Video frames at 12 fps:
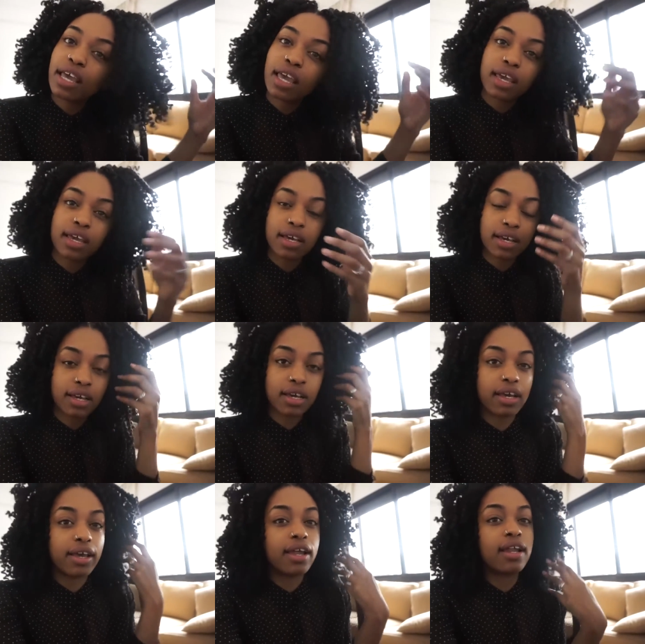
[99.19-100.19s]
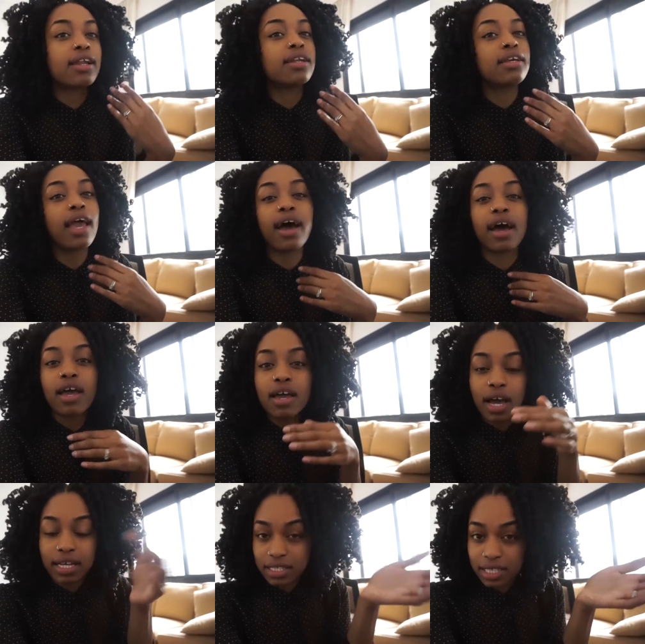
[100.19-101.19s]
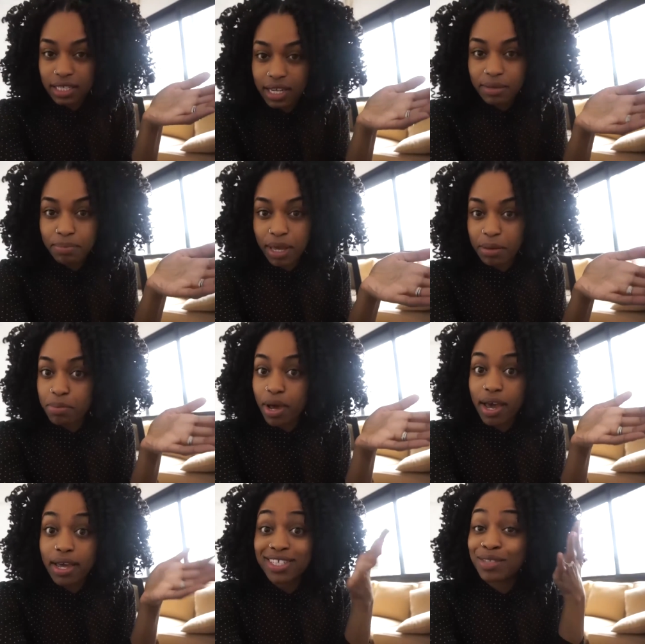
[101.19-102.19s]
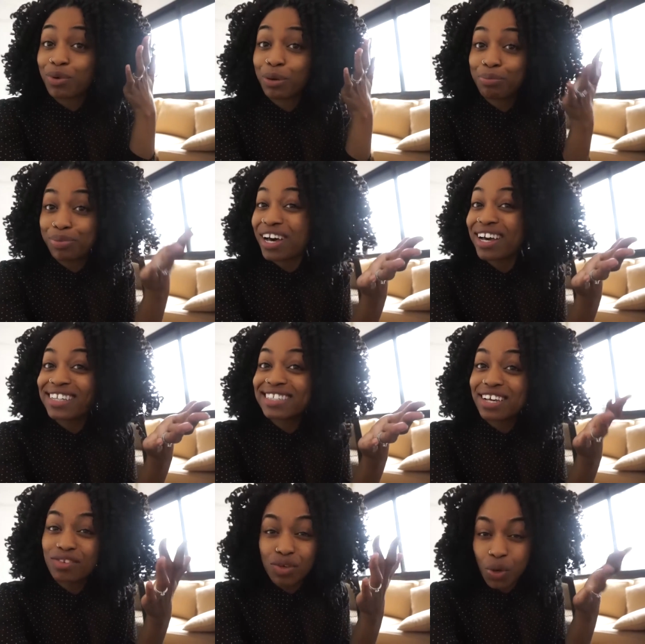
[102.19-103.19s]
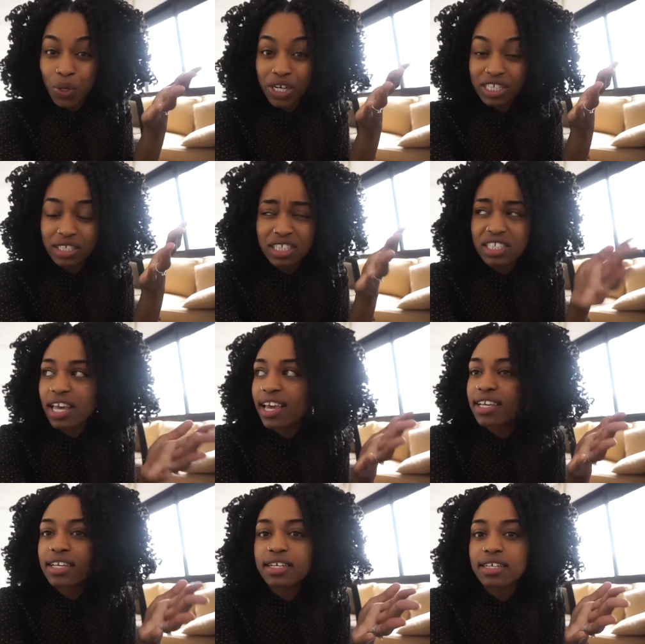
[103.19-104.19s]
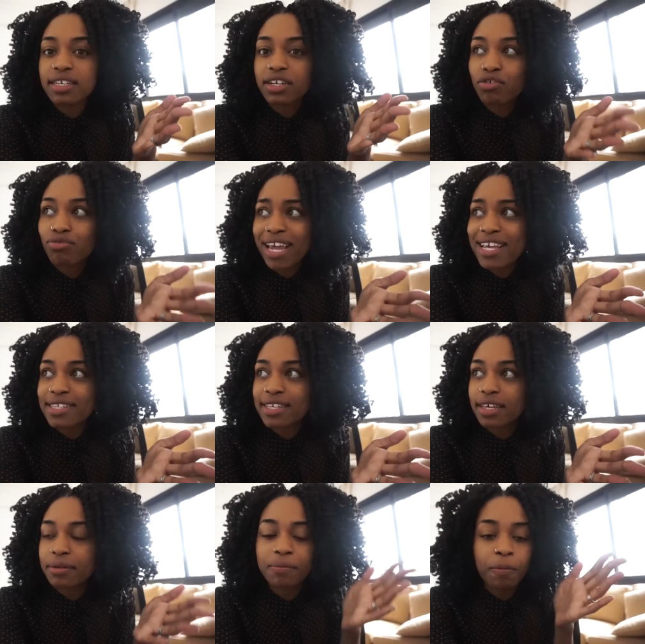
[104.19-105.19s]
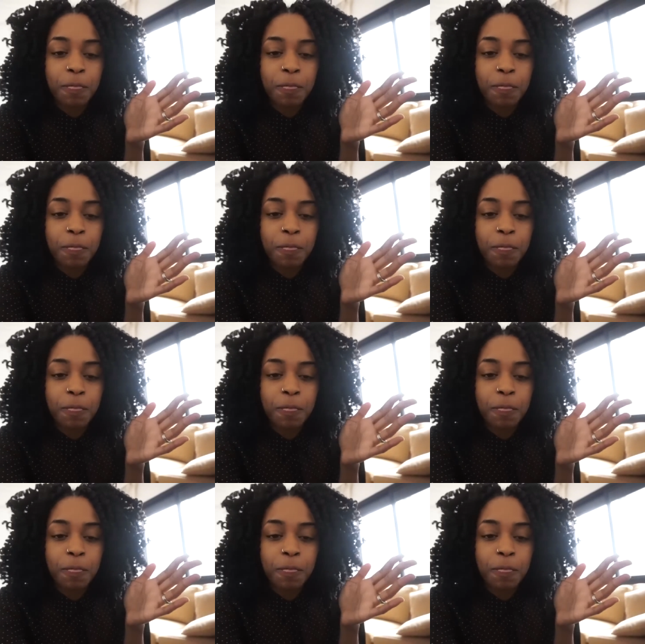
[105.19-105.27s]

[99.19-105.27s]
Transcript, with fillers: And yeah, I did get bit by some more bugs, of course. It's like crazy.